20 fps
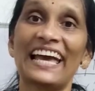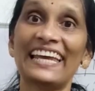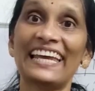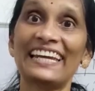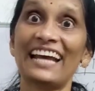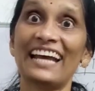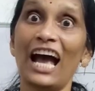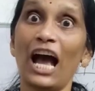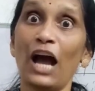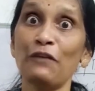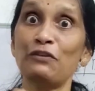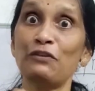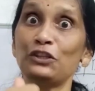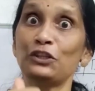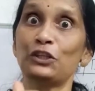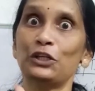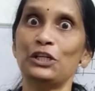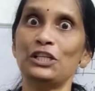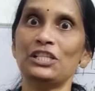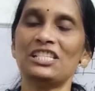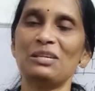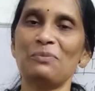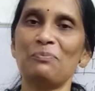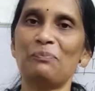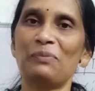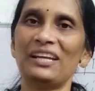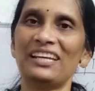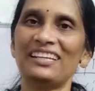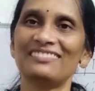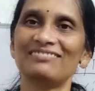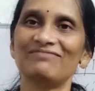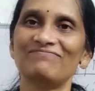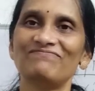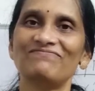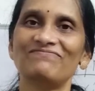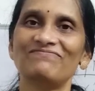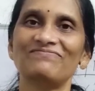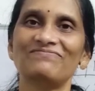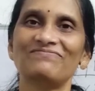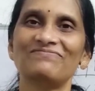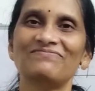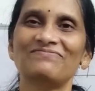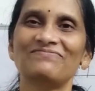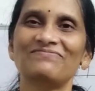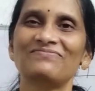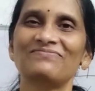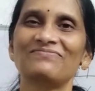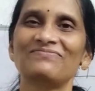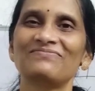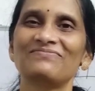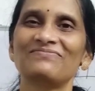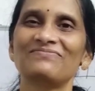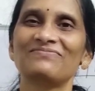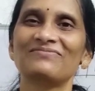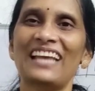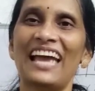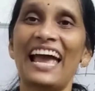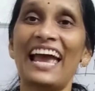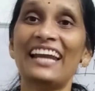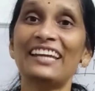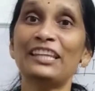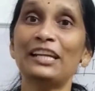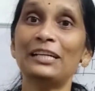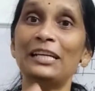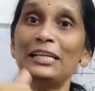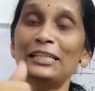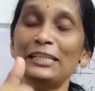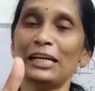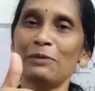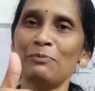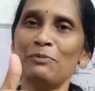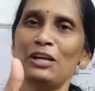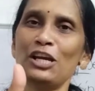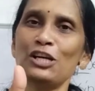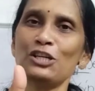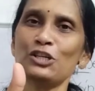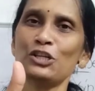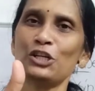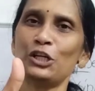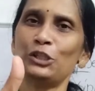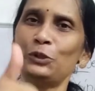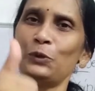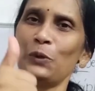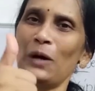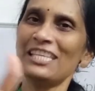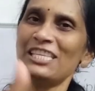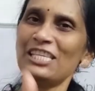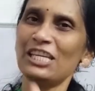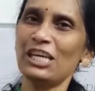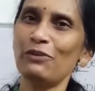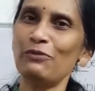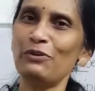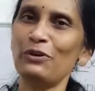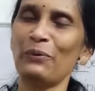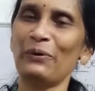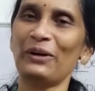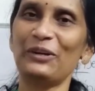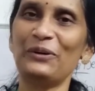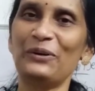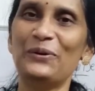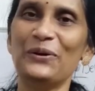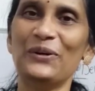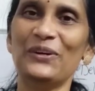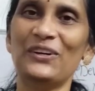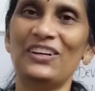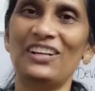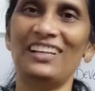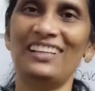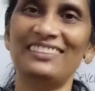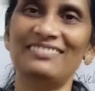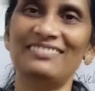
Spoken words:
and having the discipline and the determination to achieve your goal.